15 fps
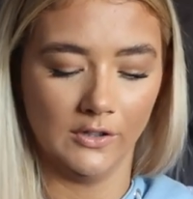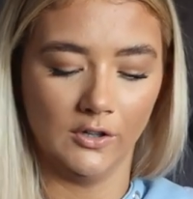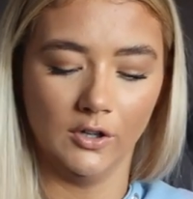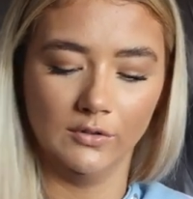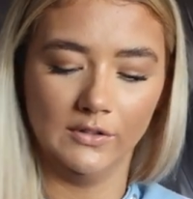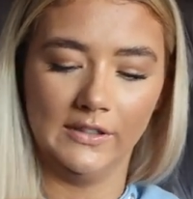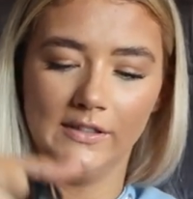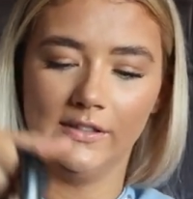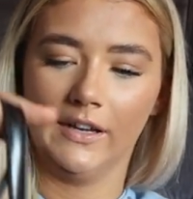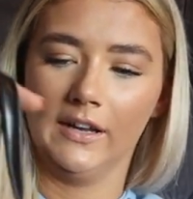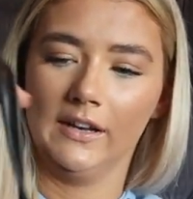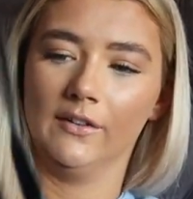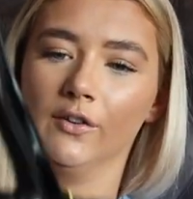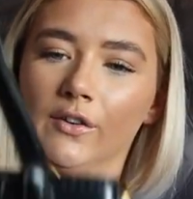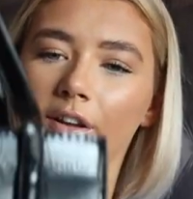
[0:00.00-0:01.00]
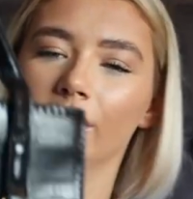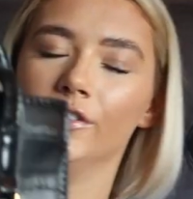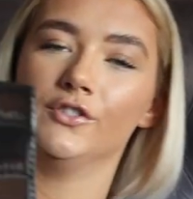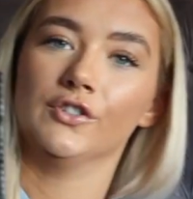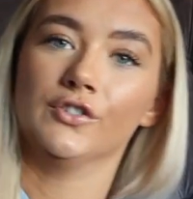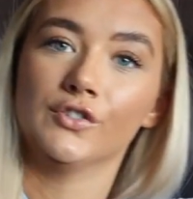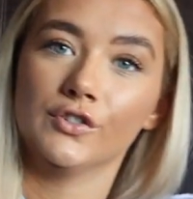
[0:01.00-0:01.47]
The gold detailing on it is
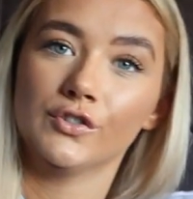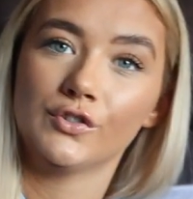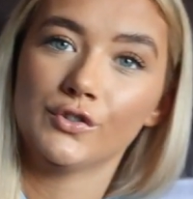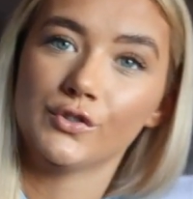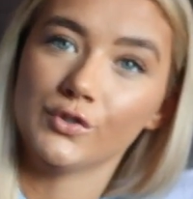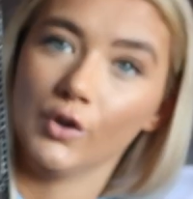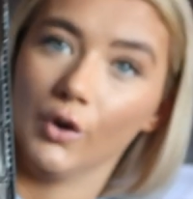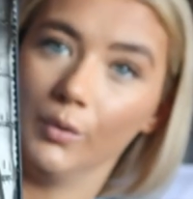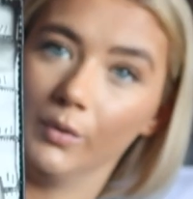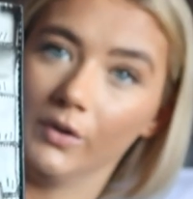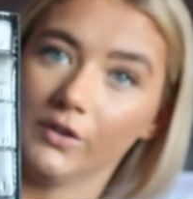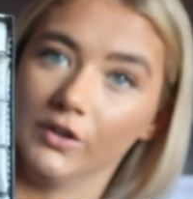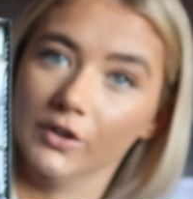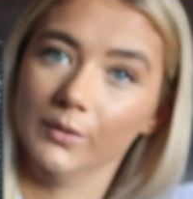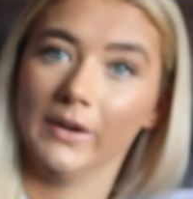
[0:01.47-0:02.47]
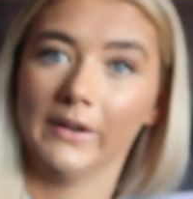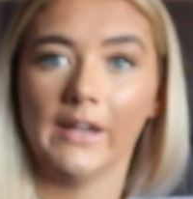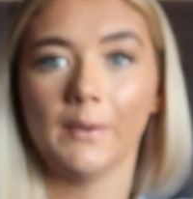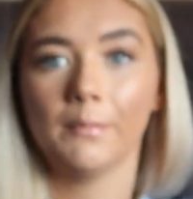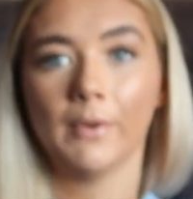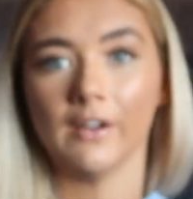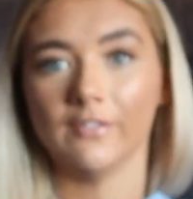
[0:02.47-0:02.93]
just so cute.
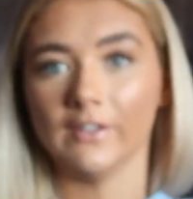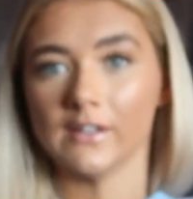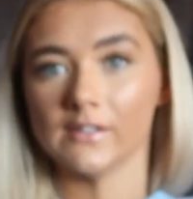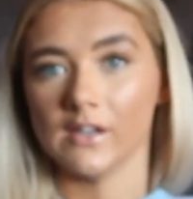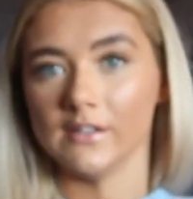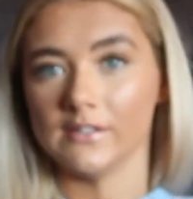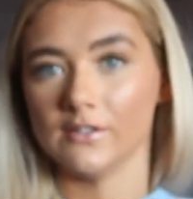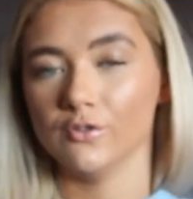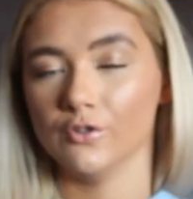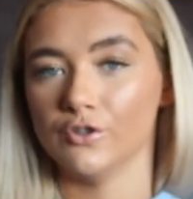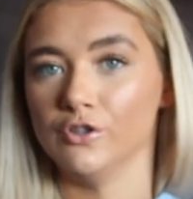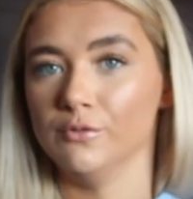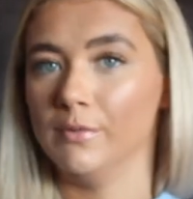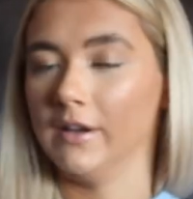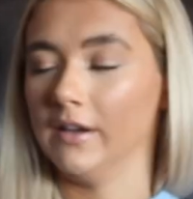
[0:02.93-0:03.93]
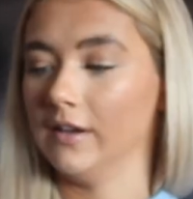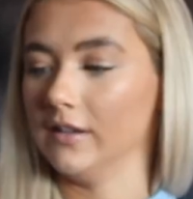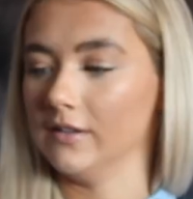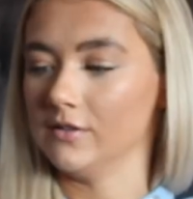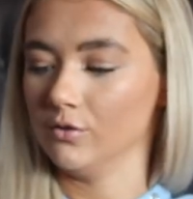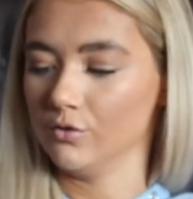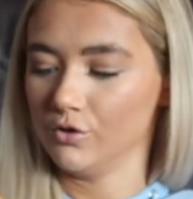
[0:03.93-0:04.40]
Again, perfect size, it's not too big,
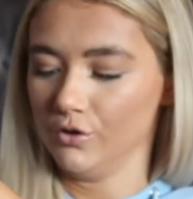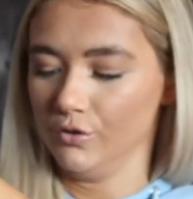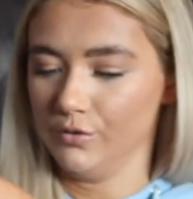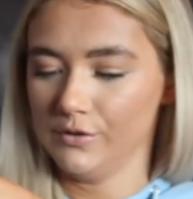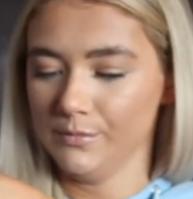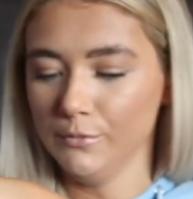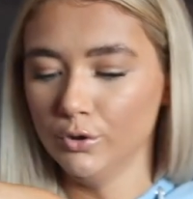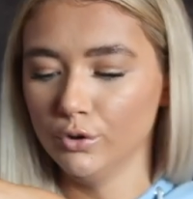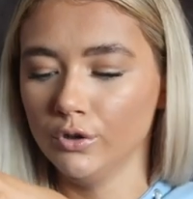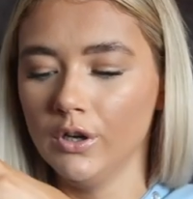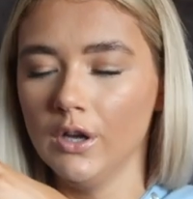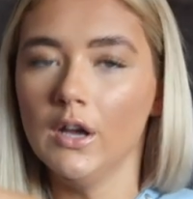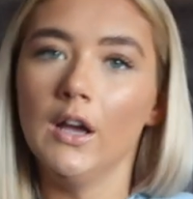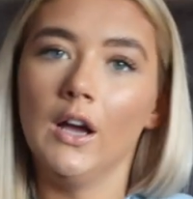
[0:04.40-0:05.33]
it's not too small.